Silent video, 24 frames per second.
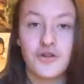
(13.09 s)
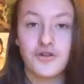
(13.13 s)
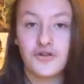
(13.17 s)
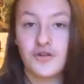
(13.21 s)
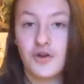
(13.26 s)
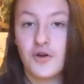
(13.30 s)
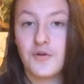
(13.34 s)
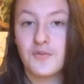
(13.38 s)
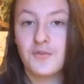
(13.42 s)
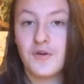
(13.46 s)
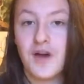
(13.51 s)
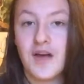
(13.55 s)

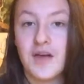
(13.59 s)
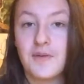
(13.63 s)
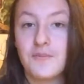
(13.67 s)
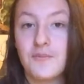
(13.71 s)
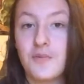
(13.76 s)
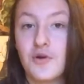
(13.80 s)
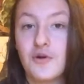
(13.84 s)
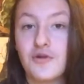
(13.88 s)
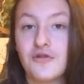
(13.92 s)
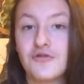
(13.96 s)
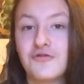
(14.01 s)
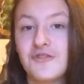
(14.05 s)
So my
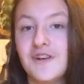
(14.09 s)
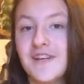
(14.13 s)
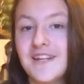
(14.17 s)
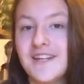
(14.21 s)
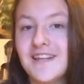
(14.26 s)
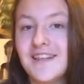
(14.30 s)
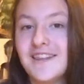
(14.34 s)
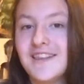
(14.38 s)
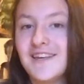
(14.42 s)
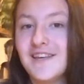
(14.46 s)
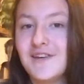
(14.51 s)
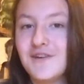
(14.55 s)
most
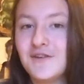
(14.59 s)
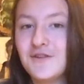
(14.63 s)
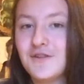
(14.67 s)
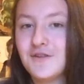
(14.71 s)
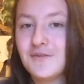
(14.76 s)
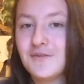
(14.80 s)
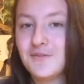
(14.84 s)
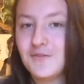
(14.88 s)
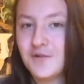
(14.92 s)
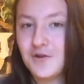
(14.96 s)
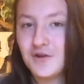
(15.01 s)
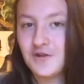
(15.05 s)
recently used
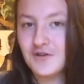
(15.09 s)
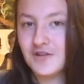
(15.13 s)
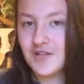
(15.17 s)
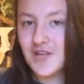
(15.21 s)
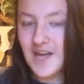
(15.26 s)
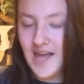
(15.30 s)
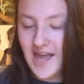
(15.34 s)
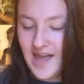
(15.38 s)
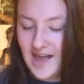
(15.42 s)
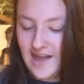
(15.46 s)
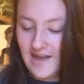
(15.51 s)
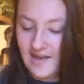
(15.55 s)
emoji
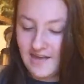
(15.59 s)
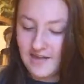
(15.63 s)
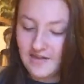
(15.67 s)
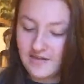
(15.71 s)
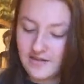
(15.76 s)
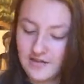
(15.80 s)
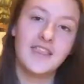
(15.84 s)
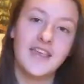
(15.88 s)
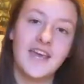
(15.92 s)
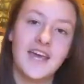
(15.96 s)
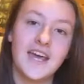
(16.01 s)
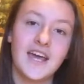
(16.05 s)

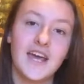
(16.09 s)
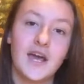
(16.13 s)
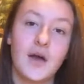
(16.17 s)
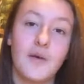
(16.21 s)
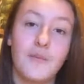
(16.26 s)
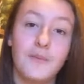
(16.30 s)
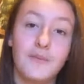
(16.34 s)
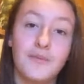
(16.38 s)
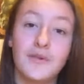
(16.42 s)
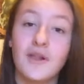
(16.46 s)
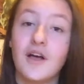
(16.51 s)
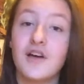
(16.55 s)
is the
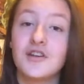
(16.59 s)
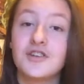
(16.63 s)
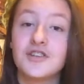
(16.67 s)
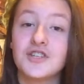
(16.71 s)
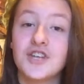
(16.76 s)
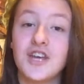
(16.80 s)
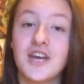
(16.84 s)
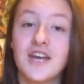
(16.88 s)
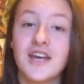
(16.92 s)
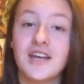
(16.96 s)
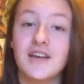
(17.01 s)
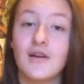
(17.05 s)

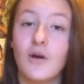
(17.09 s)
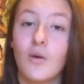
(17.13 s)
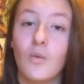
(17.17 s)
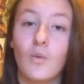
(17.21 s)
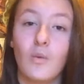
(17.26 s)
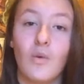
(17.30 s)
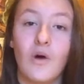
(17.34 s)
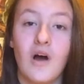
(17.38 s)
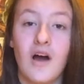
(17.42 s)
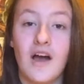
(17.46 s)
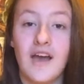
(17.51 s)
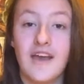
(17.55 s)
blushing
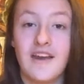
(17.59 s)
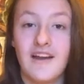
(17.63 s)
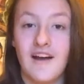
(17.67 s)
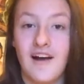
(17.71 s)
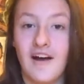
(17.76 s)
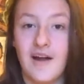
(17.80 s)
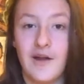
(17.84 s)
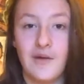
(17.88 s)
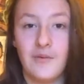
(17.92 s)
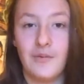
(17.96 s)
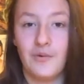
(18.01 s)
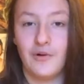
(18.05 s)

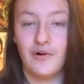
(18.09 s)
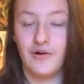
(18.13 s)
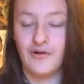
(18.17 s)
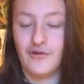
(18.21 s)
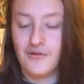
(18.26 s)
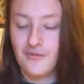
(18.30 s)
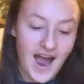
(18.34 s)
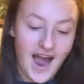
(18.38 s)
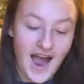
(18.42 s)
wide-eyed one,